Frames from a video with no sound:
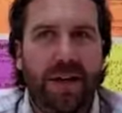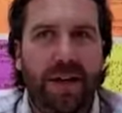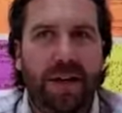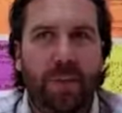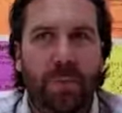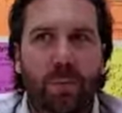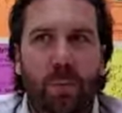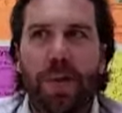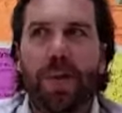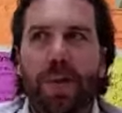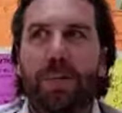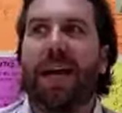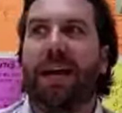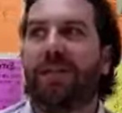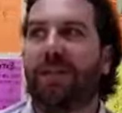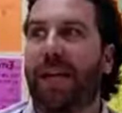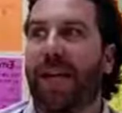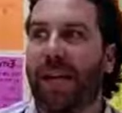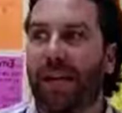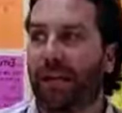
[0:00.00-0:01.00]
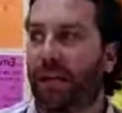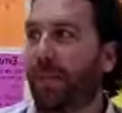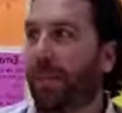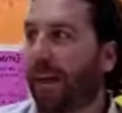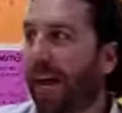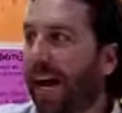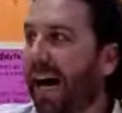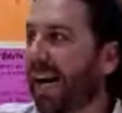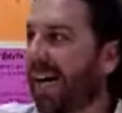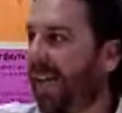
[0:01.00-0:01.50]
we would have to actually
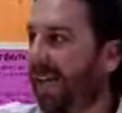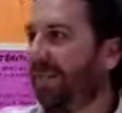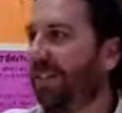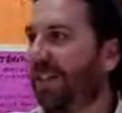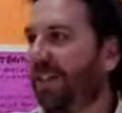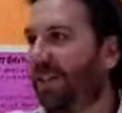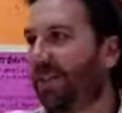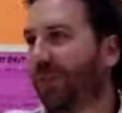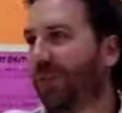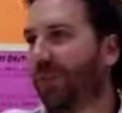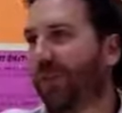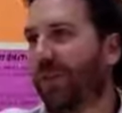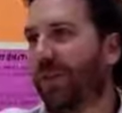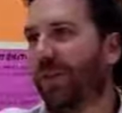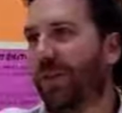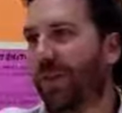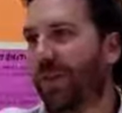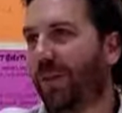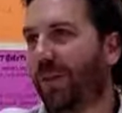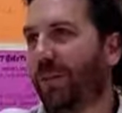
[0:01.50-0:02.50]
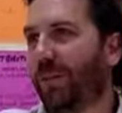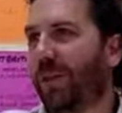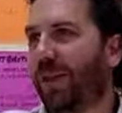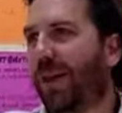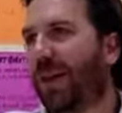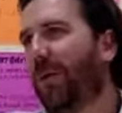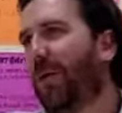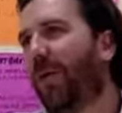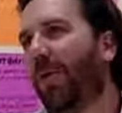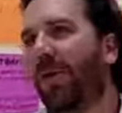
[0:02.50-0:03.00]
buy the physical server,
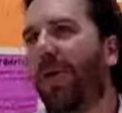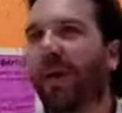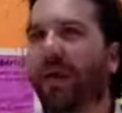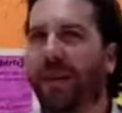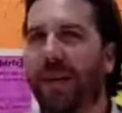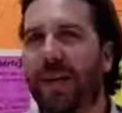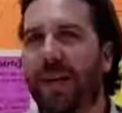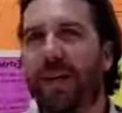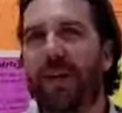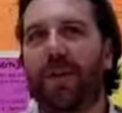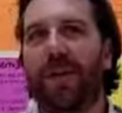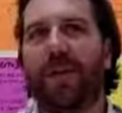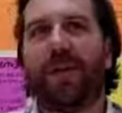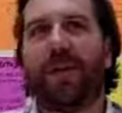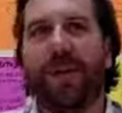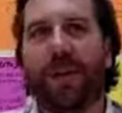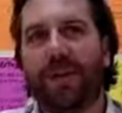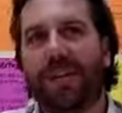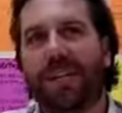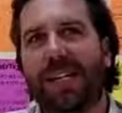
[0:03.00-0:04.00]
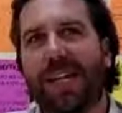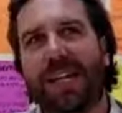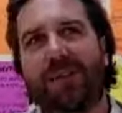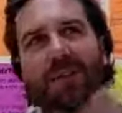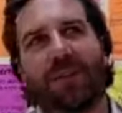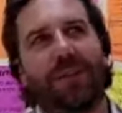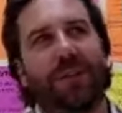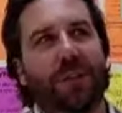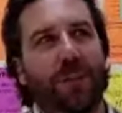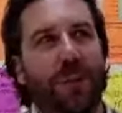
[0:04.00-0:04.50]
or there was kind
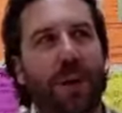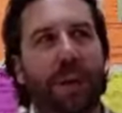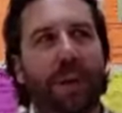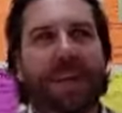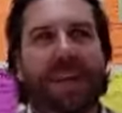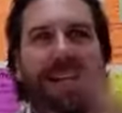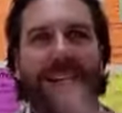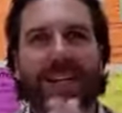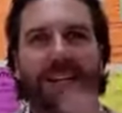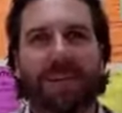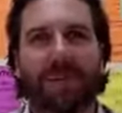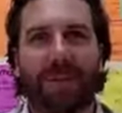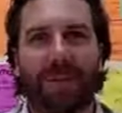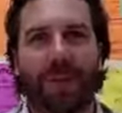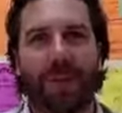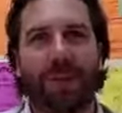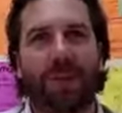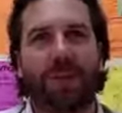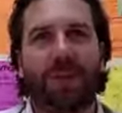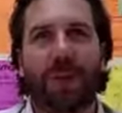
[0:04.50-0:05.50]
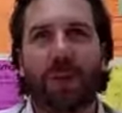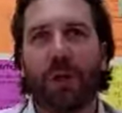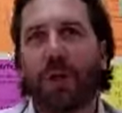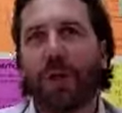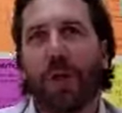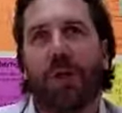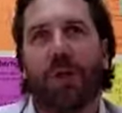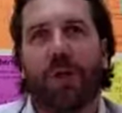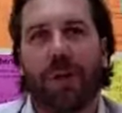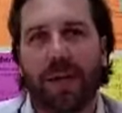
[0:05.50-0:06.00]
of a medium. It was called
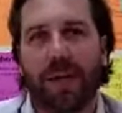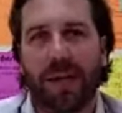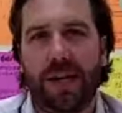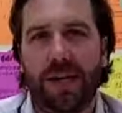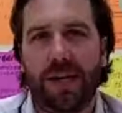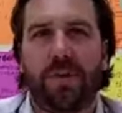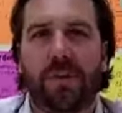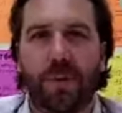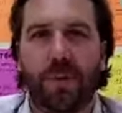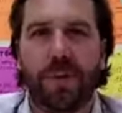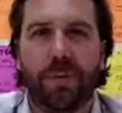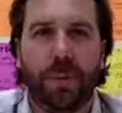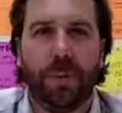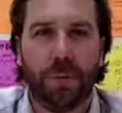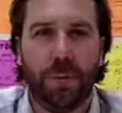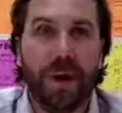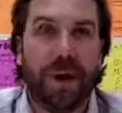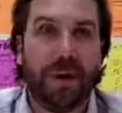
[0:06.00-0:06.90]
co-locations, where you would rent